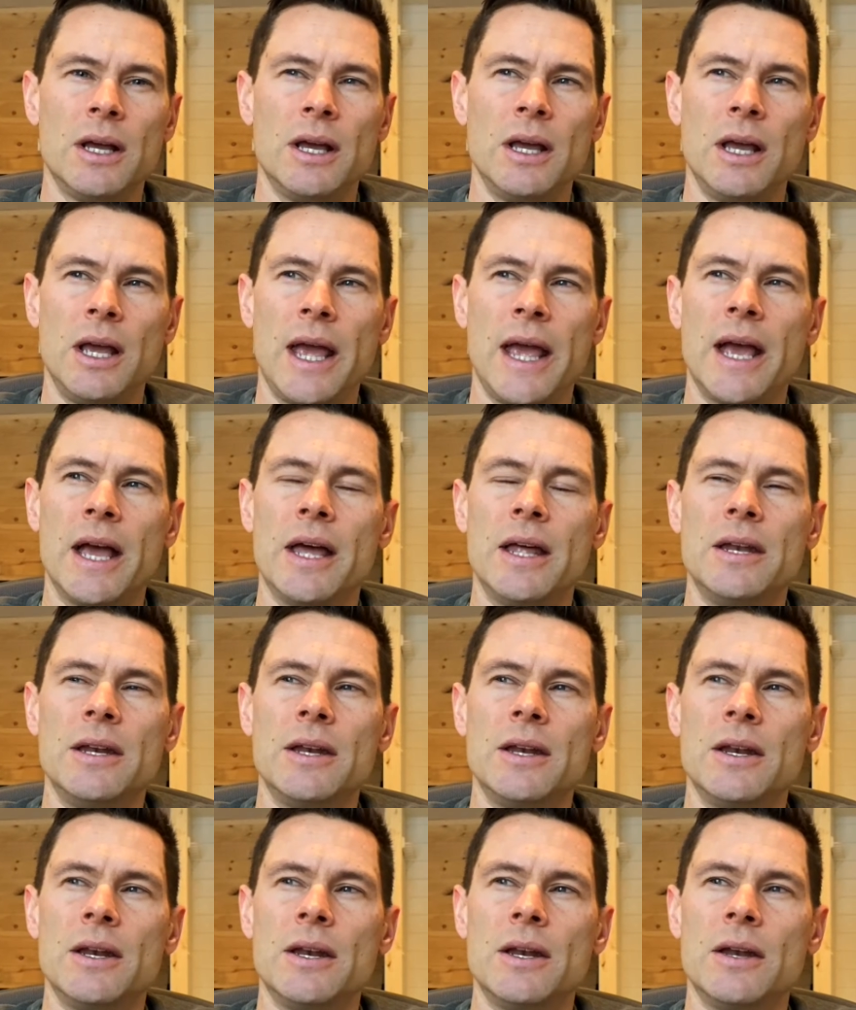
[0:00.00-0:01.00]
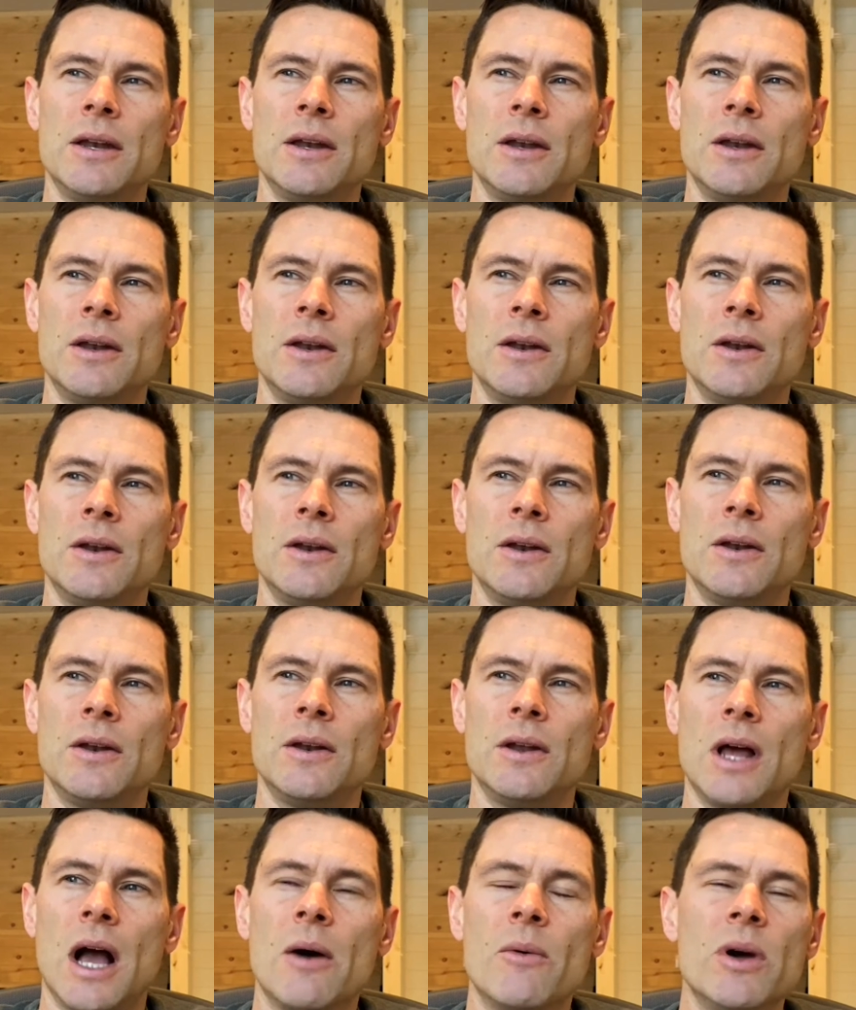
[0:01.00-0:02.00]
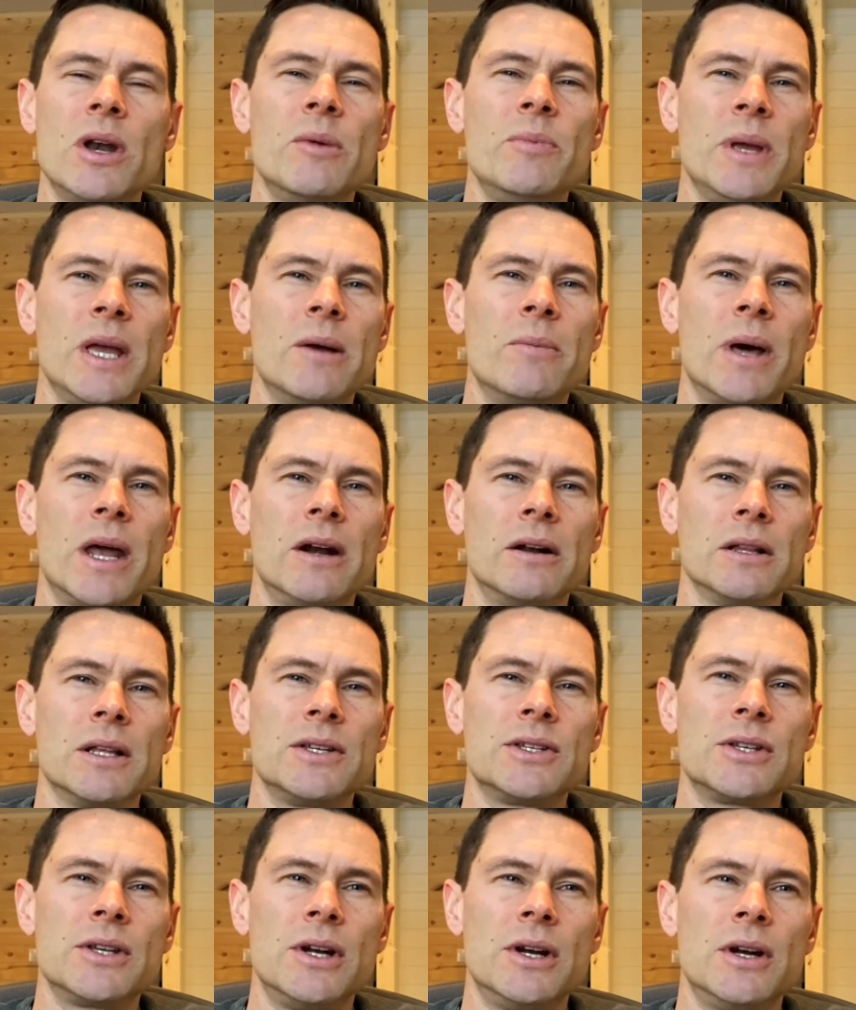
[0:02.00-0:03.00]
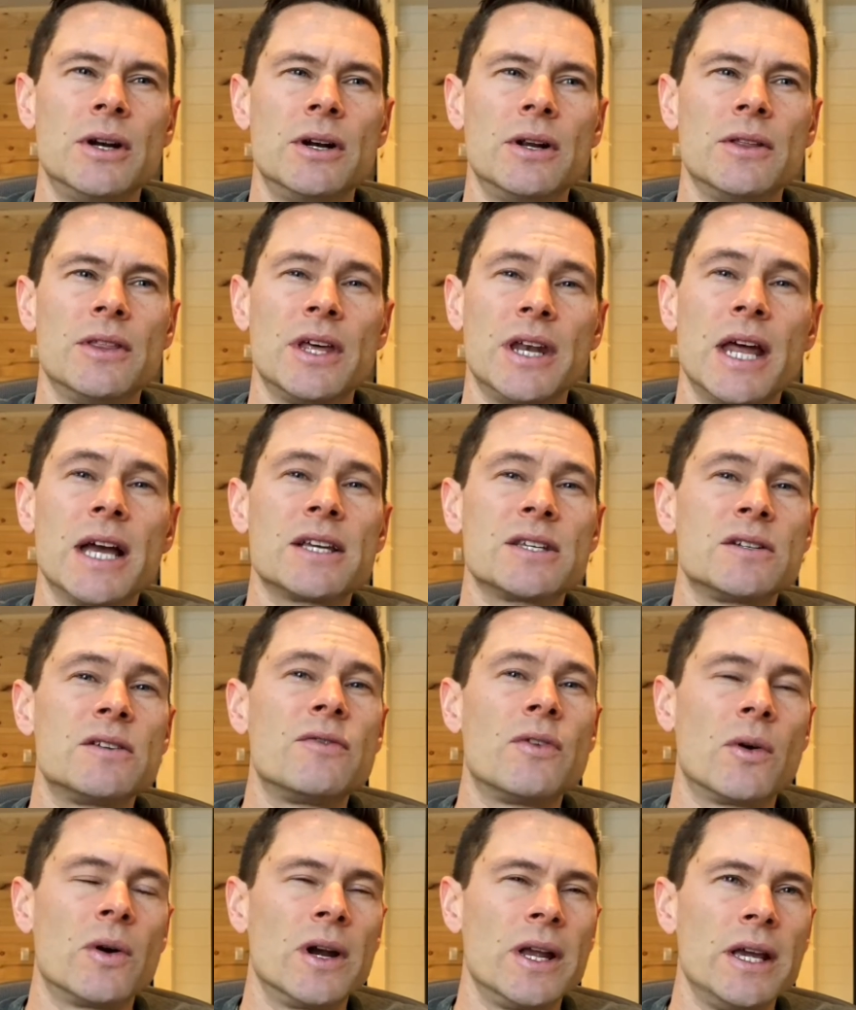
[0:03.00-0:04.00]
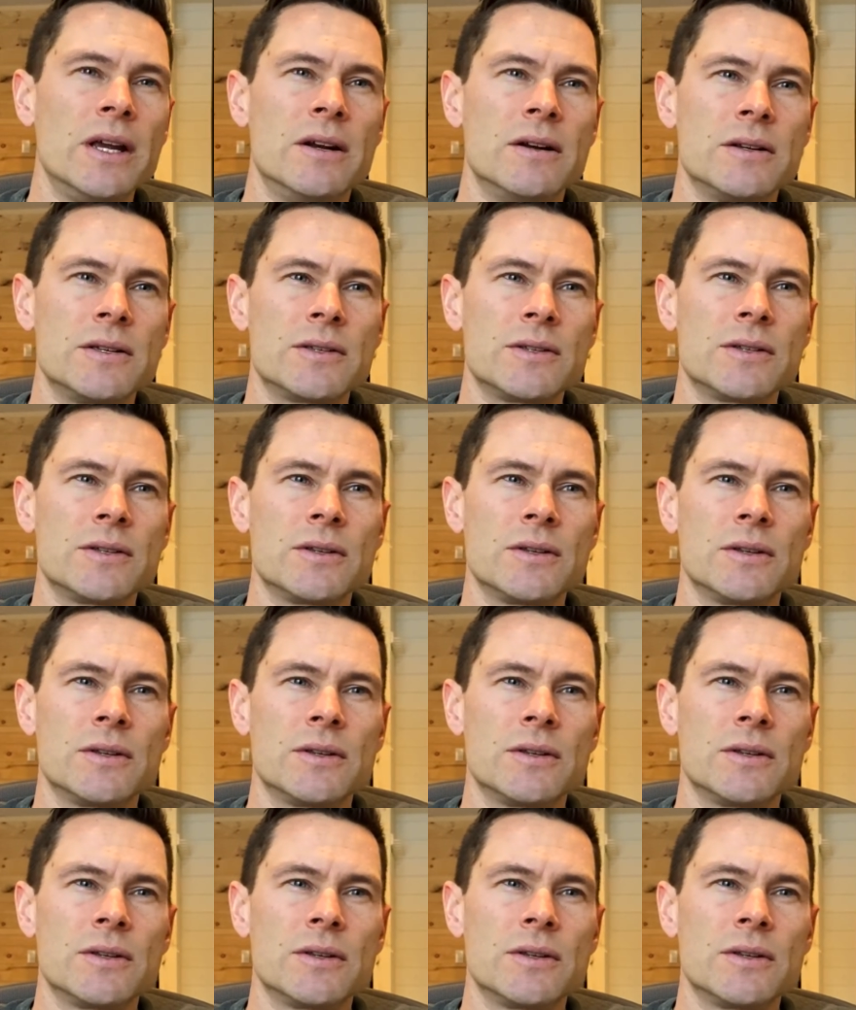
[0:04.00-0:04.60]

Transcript: And I want to be a better listener the next 4 years.